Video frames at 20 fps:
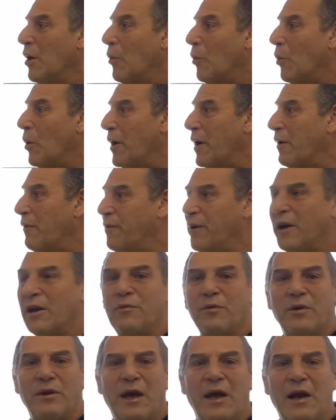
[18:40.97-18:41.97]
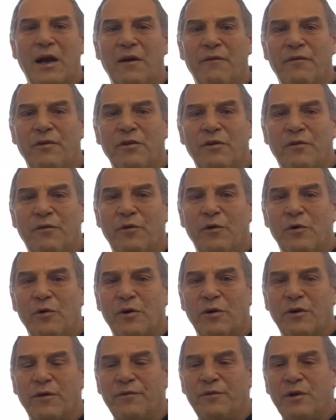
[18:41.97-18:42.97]
What effect will that have on your
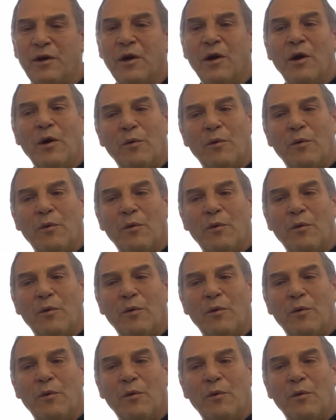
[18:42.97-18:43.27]
forklift?